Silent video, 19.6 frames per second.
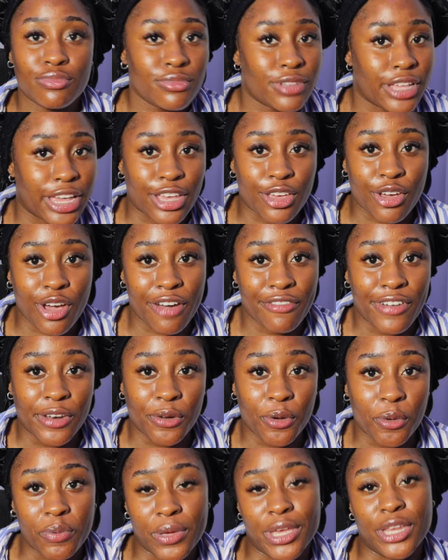like you have
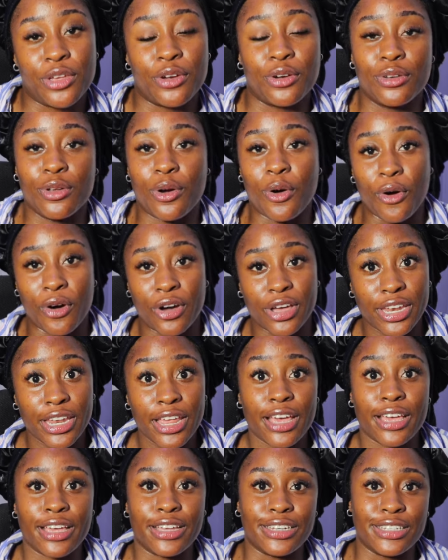an opinion on
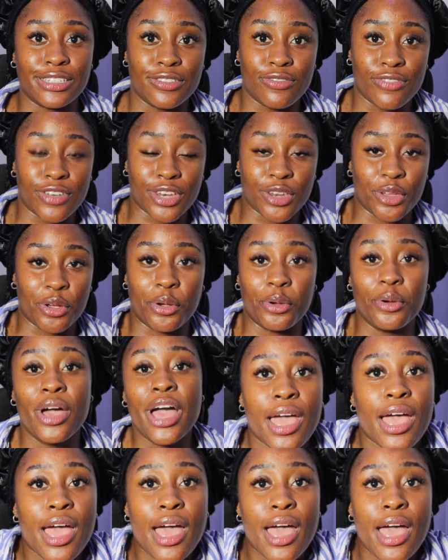in this video.